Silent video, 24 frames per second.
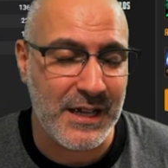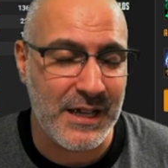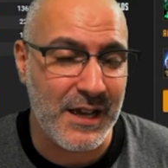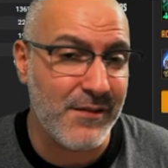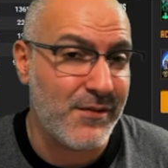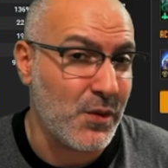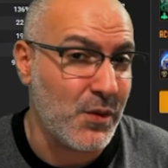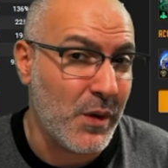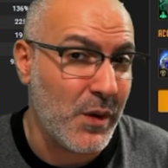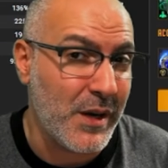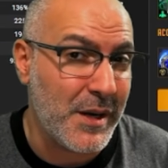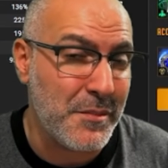If
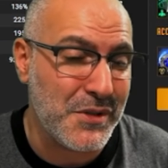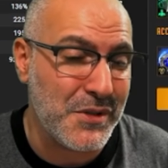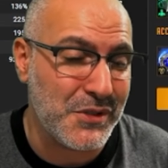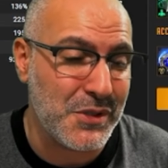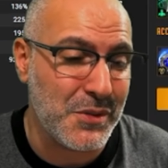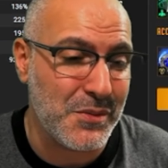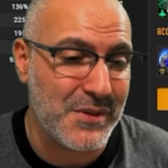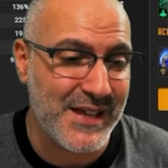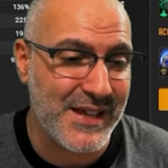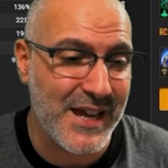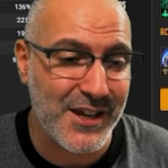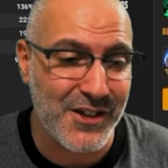you want to build it
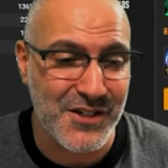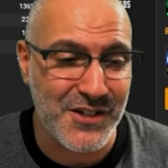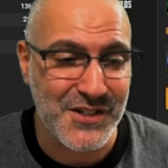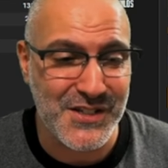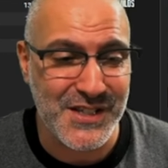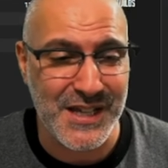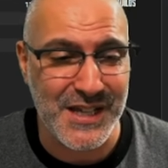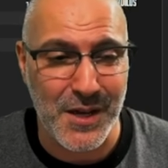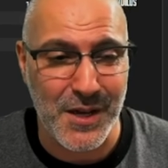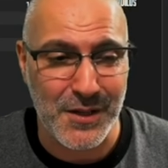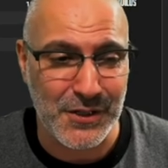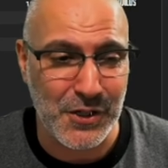with
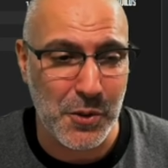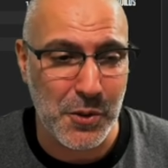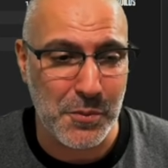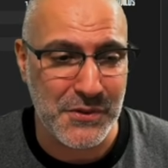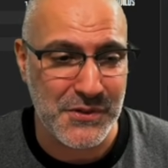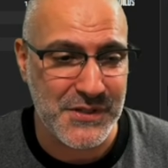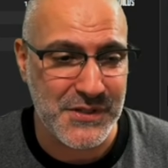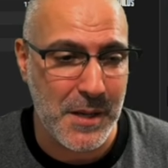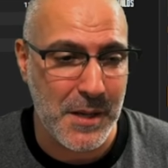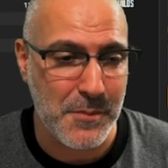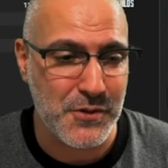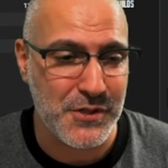accuracy, I would go
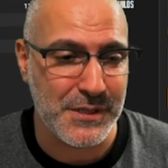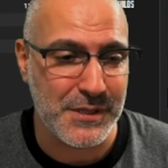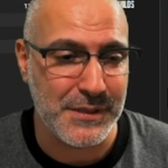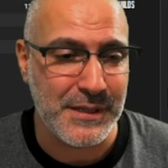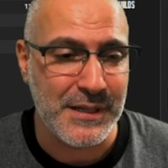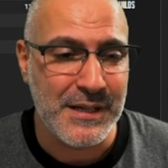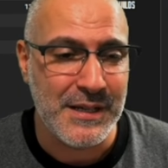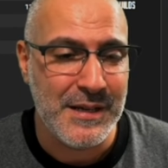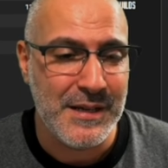Perception.